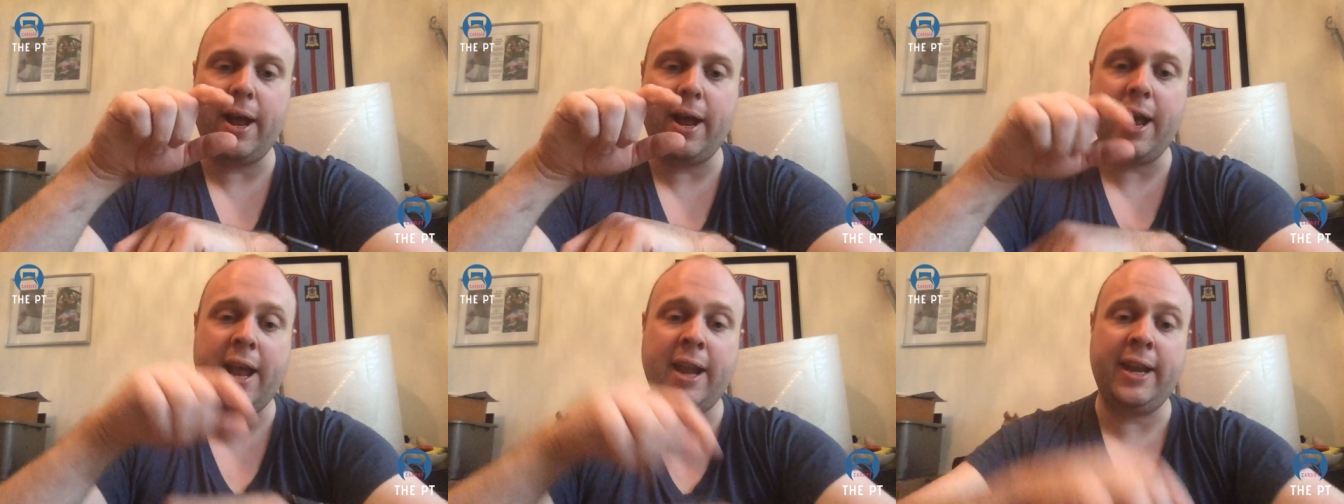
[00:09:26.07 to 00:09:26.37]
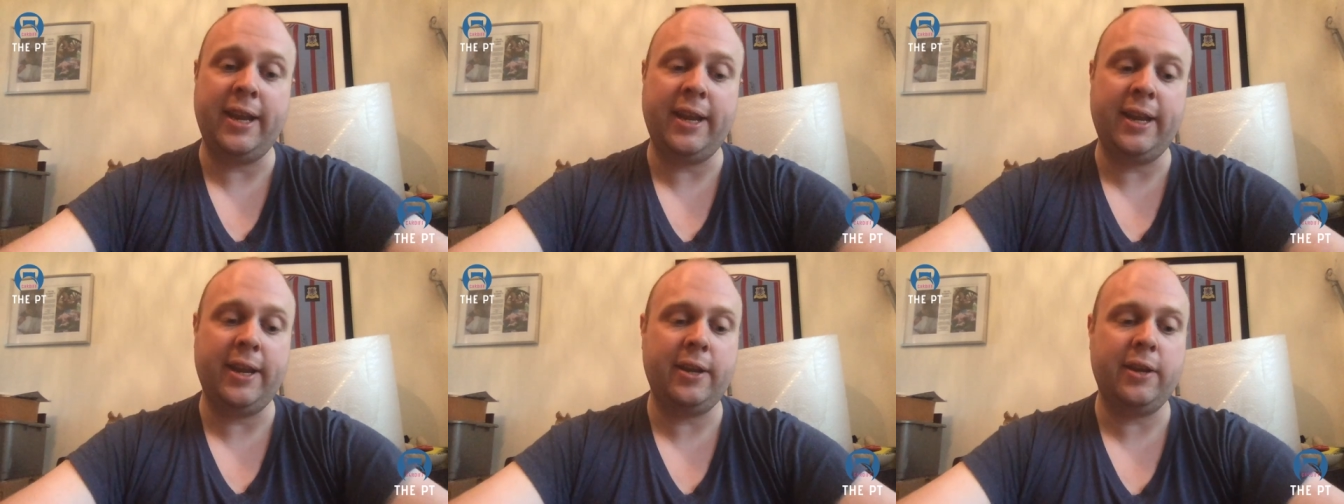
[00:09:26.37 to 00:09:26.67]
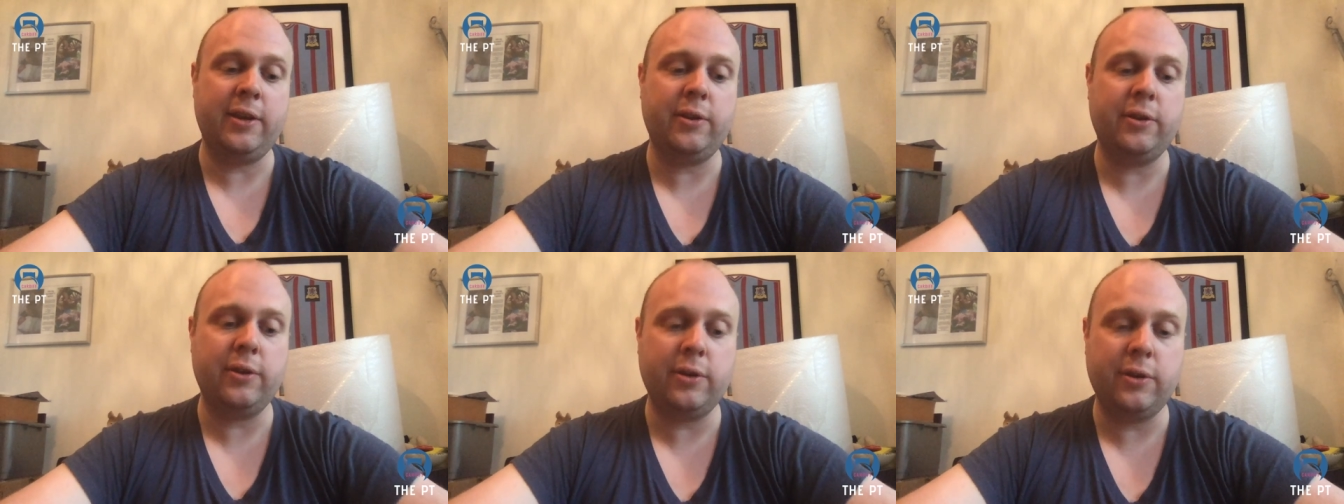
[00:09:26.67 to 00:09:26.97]
any
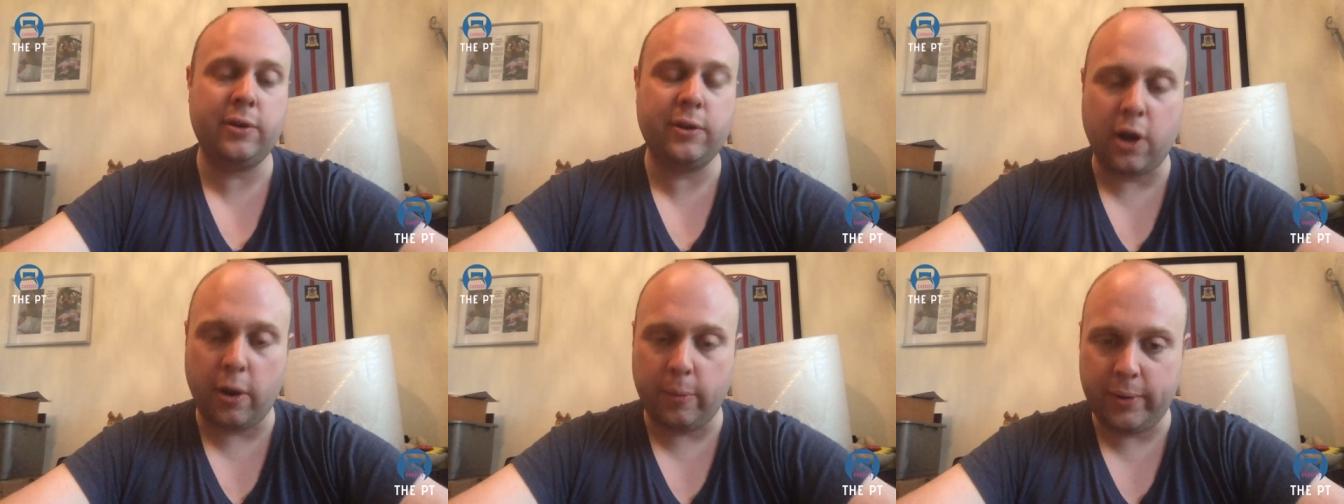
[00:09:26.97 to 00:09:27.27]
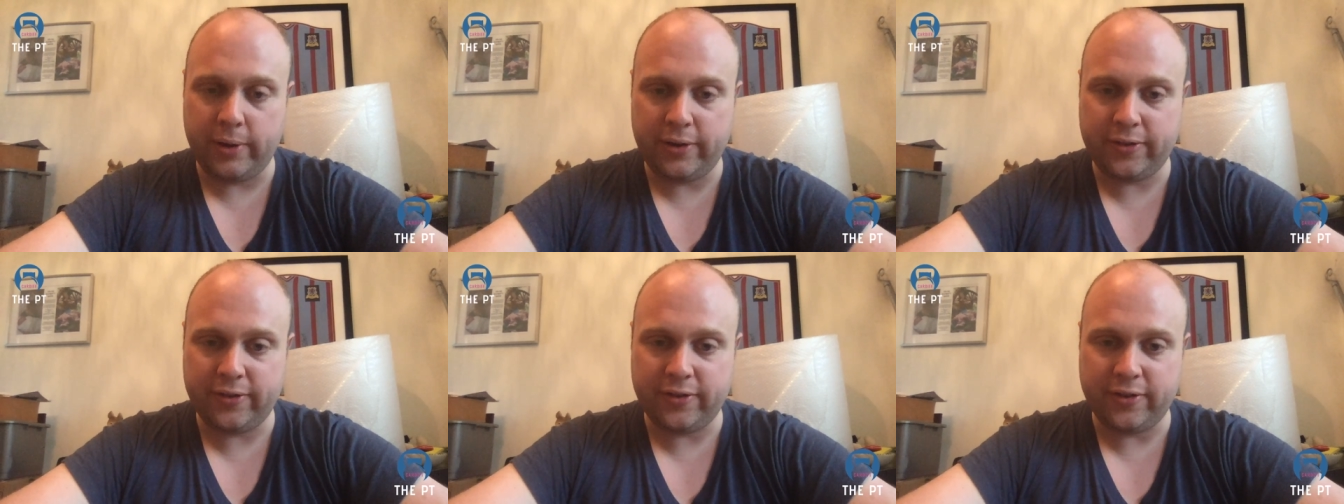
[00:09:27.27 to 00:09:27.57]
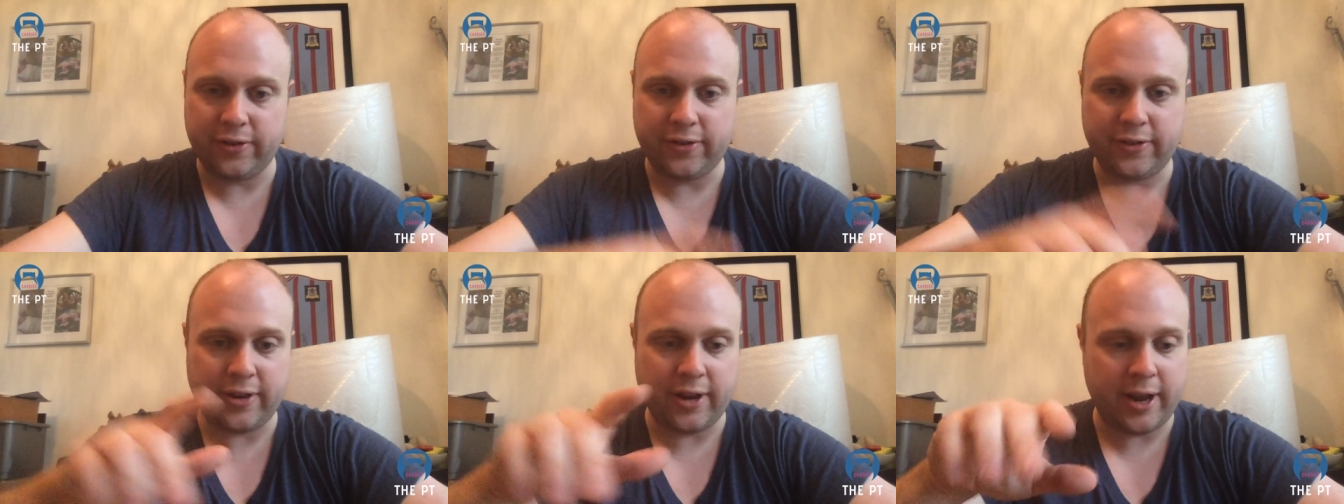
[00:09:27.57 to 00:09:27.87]
comments,
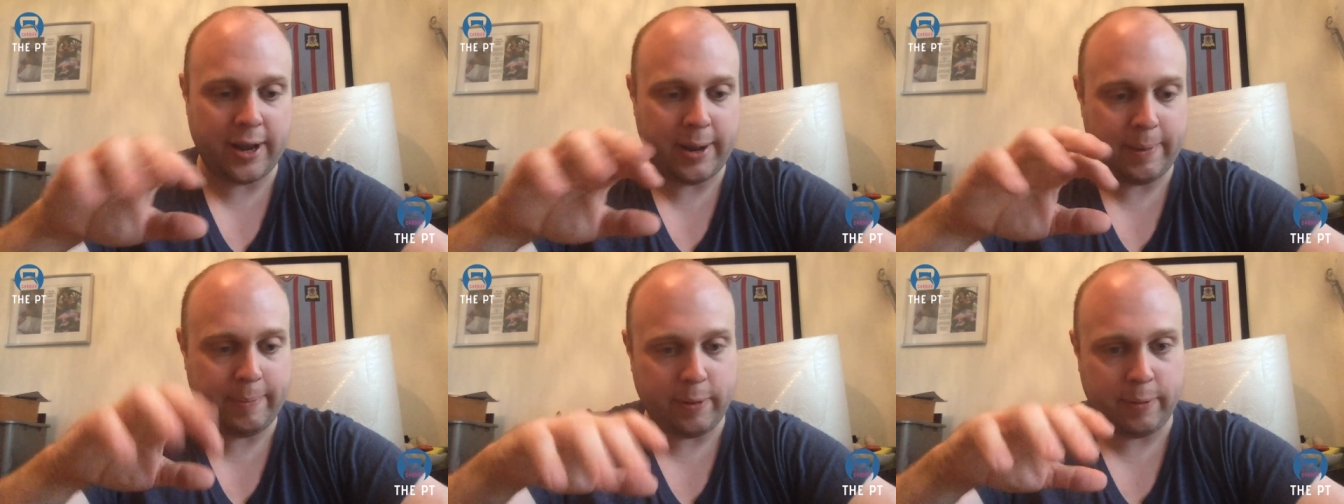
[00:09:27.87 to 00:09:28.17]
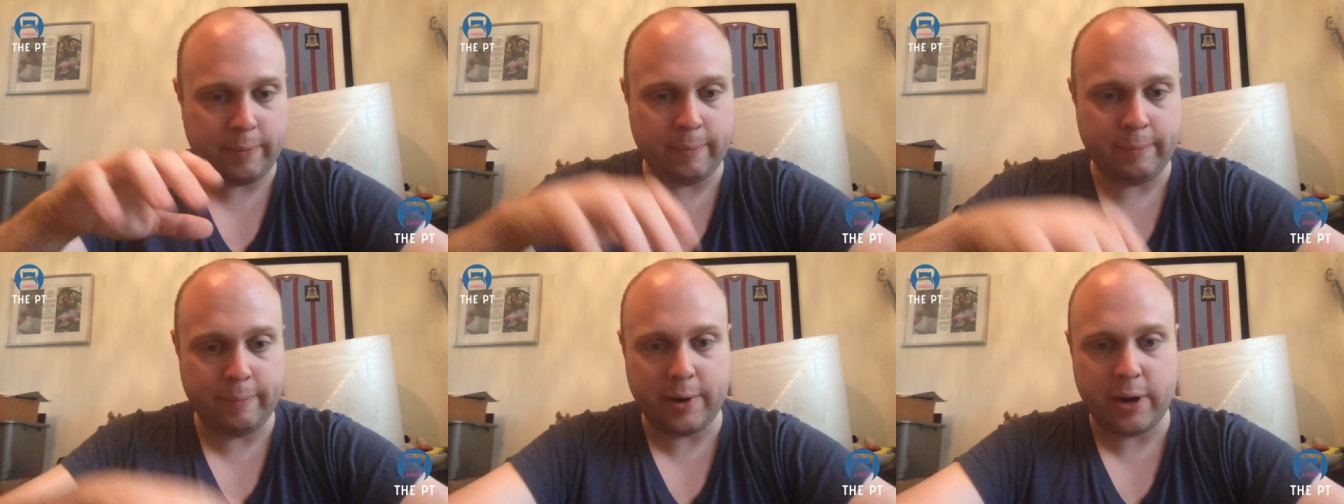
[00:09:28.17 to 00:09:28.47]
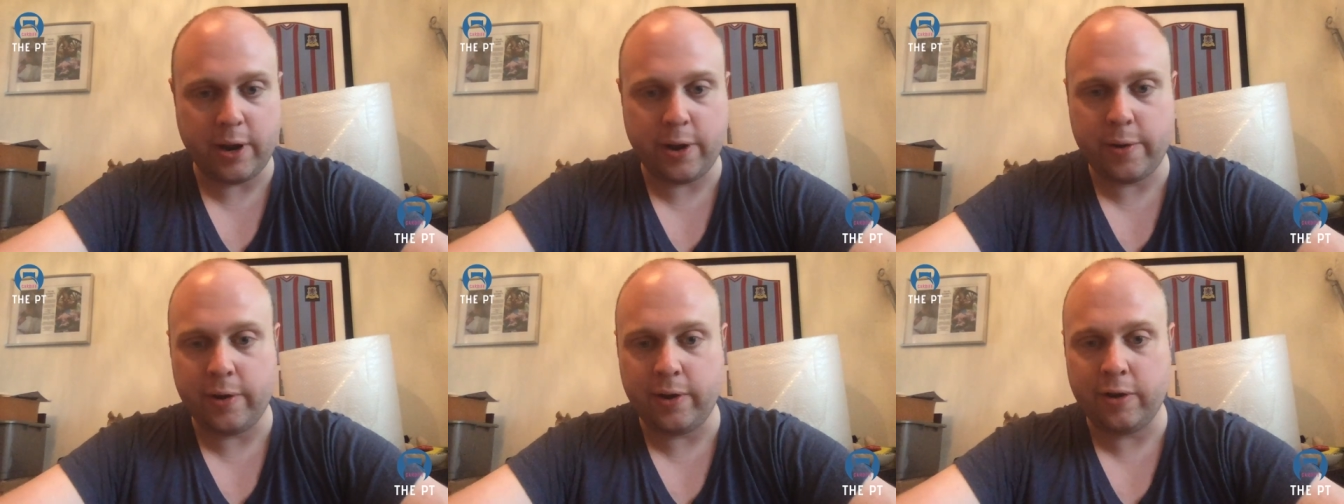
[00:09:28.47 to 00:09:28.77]
just uh, pop them
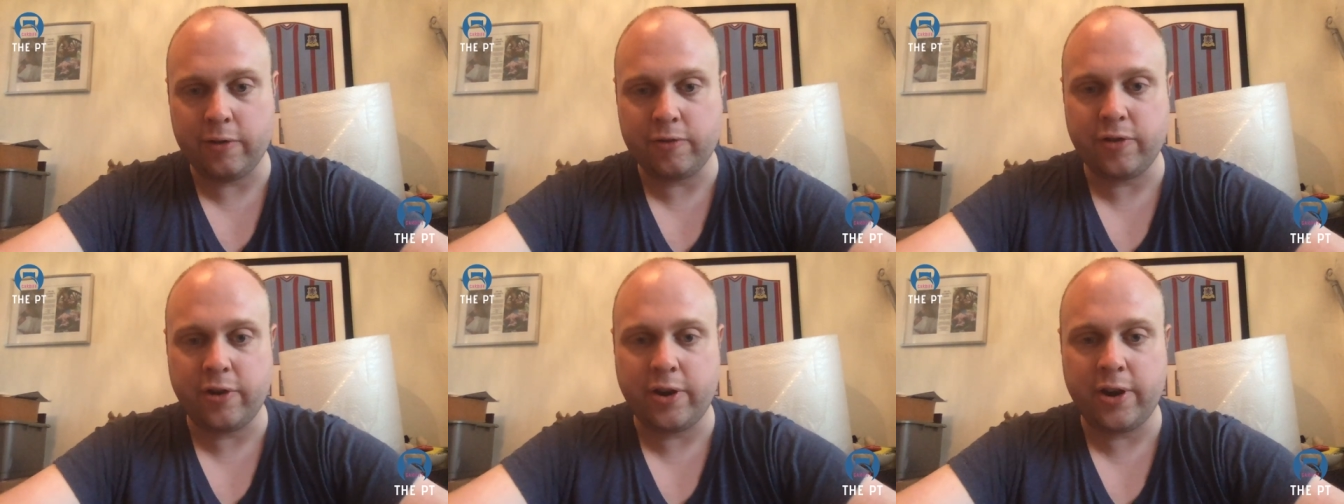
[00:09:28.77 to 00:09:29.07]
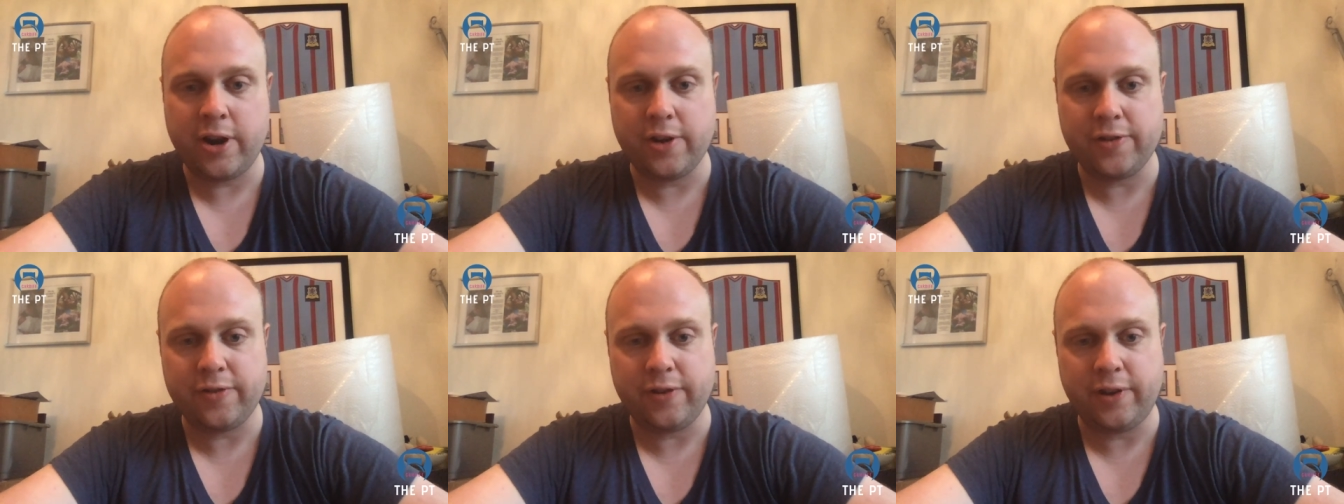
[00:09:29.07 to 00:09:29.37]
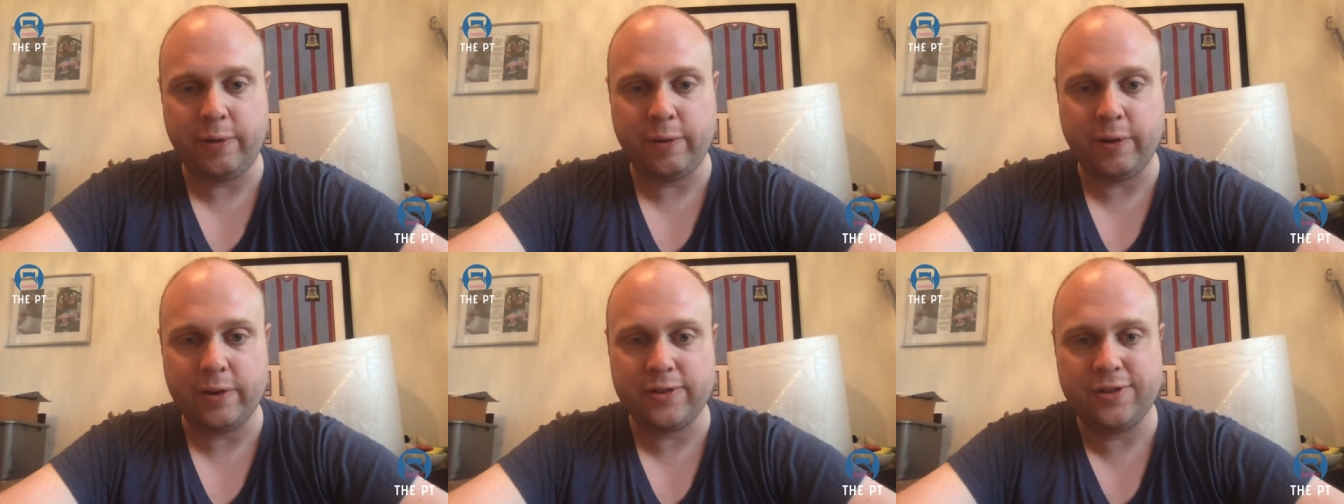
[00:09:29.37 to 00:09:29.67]
below and I'll try and answer
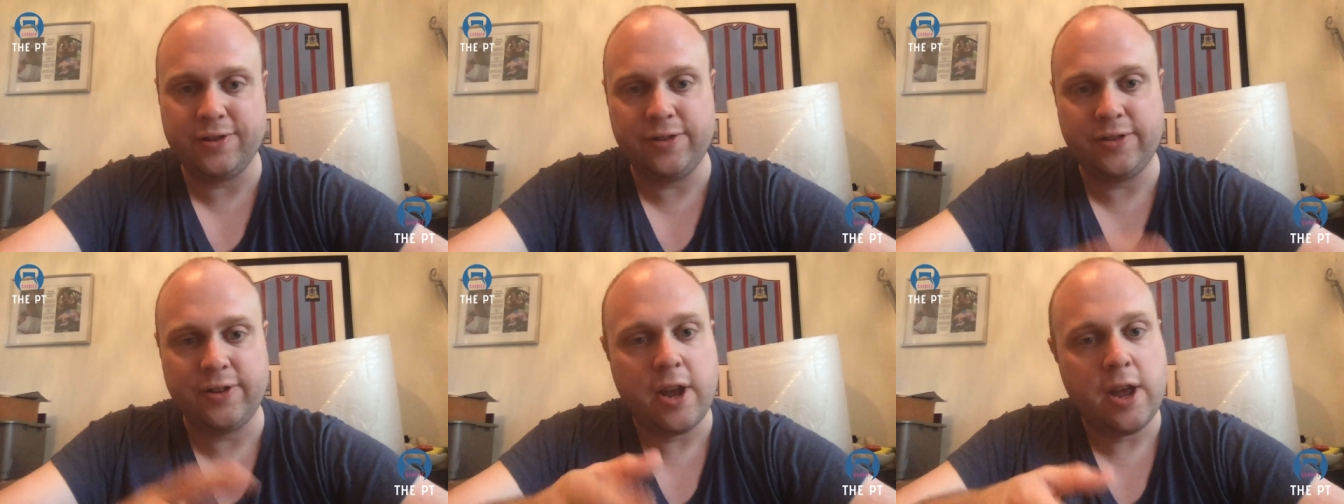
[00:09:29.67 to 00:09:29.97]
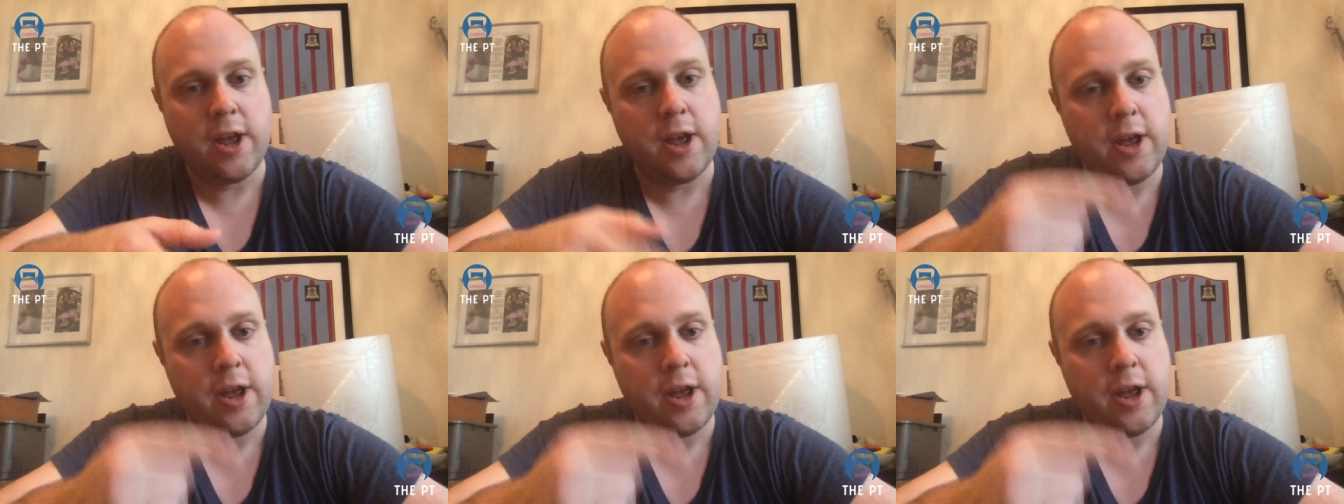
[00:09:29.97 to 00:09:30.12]
any questions.